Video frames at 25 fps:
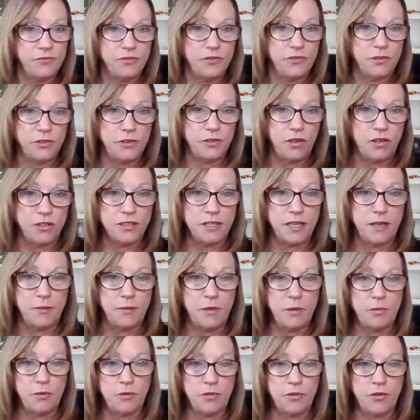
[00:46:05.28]
for a long time,
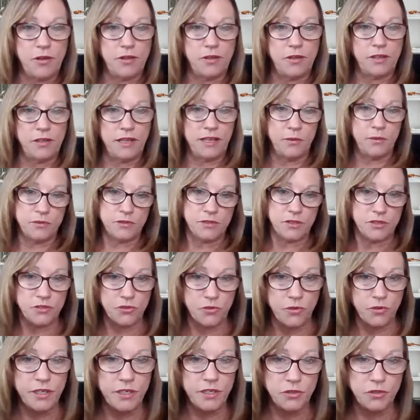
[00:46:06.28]
people thought like it was a
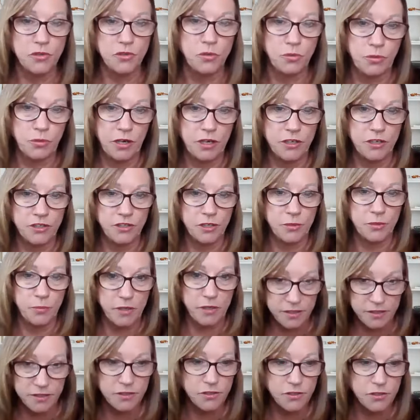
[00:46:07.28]
screening tool project
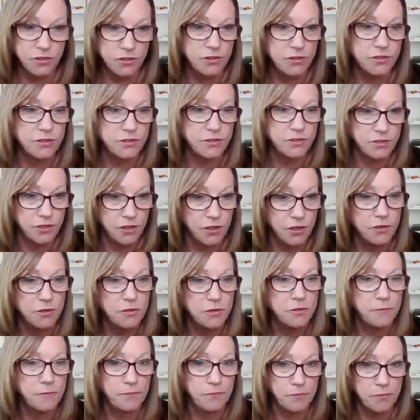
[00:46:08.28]
because it took
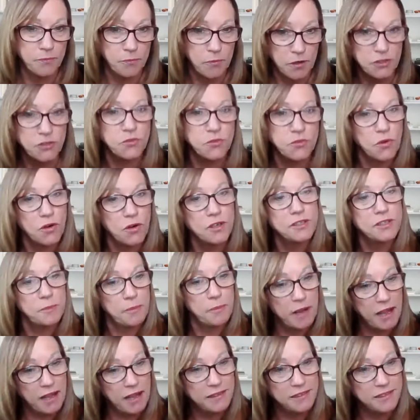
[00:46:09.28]
so much work to
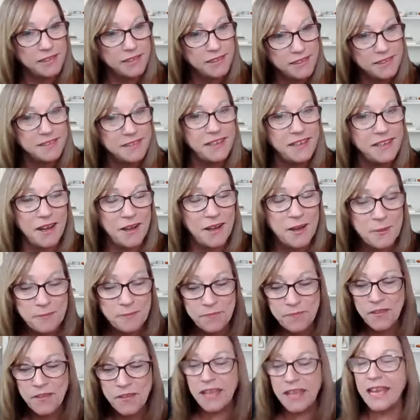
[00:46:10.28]
pilot it.
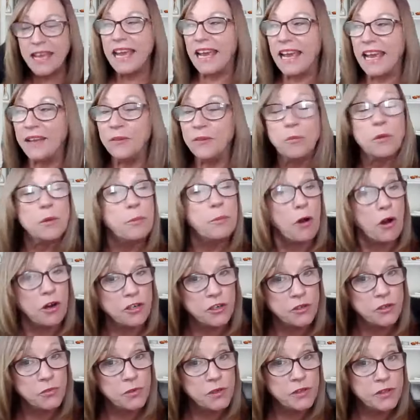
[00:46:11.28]
And we
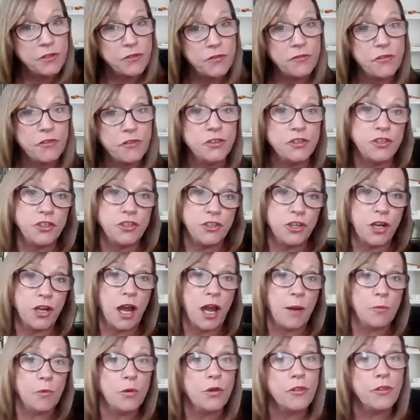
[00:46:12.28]
partnered with the Virginia
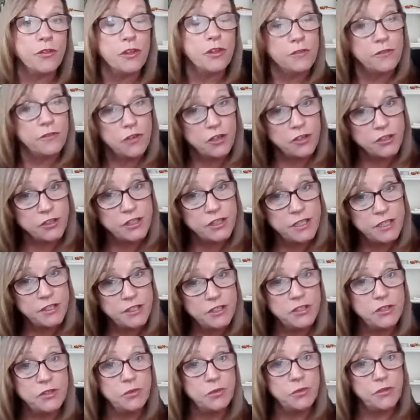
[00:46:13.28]
Commonwealth University
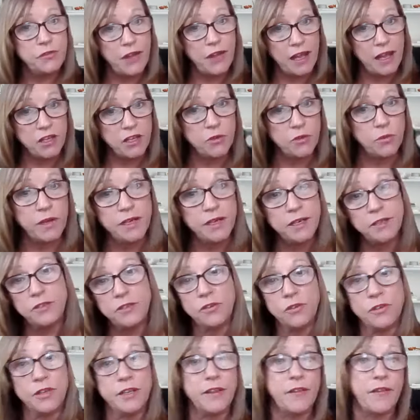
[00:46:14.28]
to evaluate it
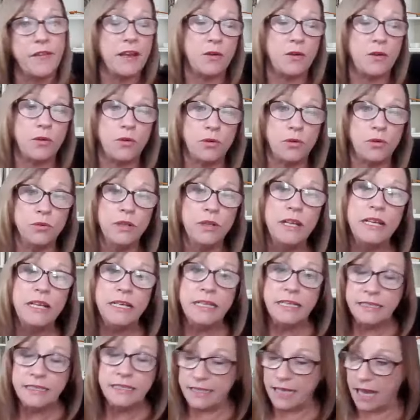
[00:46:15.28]
during that whole
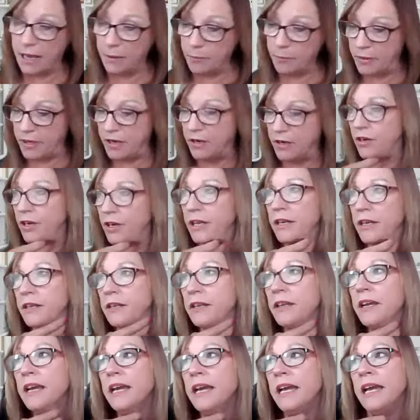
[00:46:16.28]
time
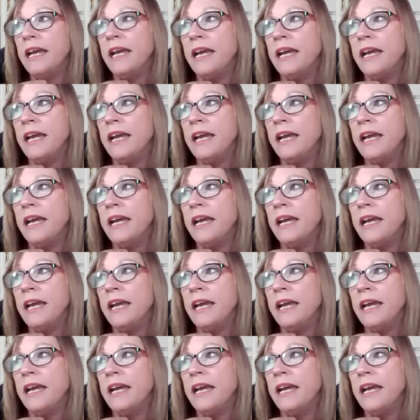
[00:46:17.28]
period.